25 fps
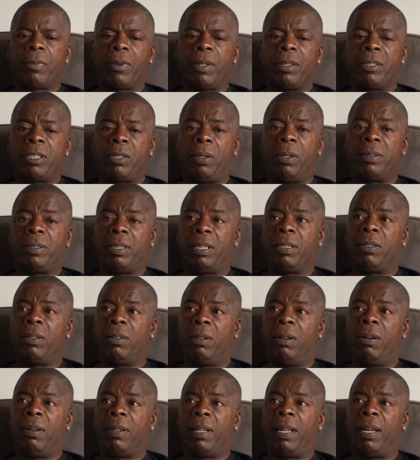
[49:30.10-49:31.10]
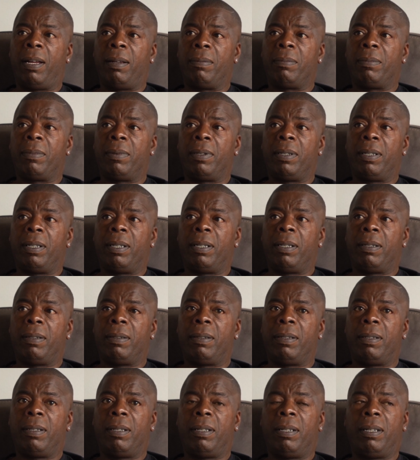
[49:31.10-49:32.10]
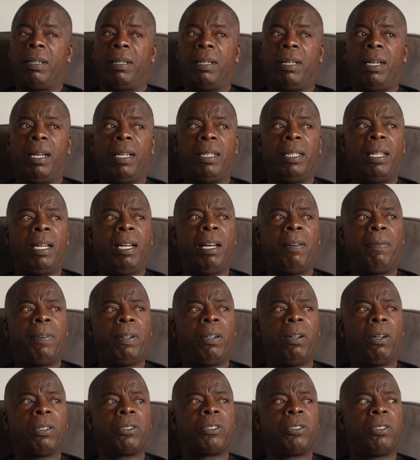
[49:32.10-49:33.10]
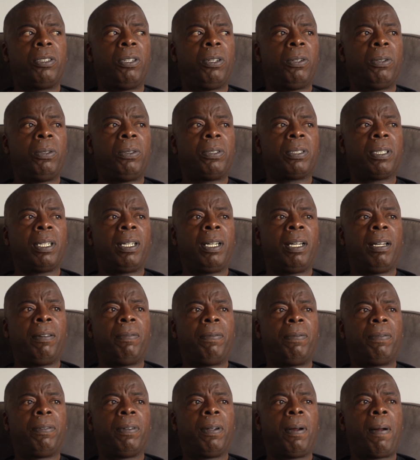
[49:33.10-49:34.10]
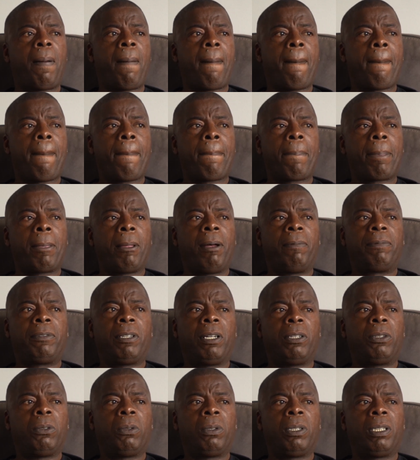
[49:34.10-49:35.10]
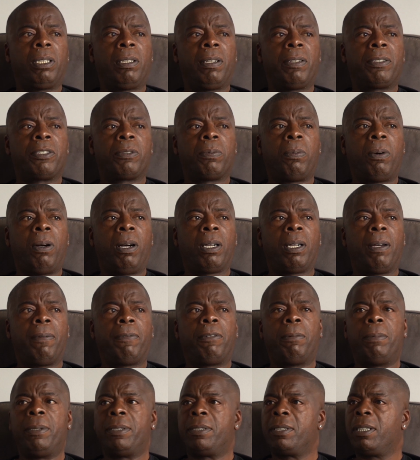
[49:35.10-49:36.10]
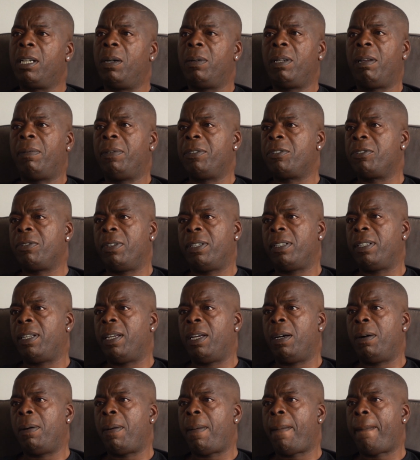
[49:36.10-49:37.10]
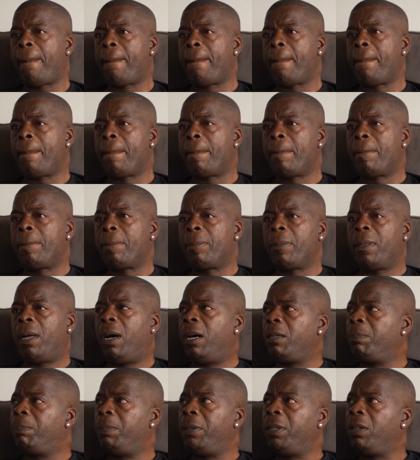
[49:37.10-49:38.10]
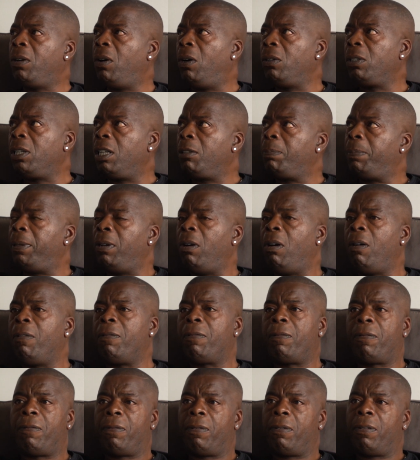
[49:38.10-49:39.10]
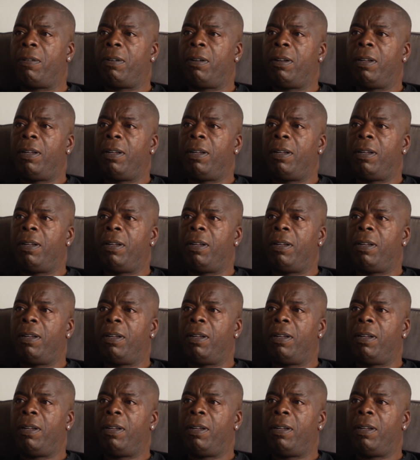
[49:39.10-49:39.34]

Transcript: So I've done a lot of that. And I have a lot to lose. I've done all of this work, and for me to go and have a drink now, I'd be gone, I'd be off.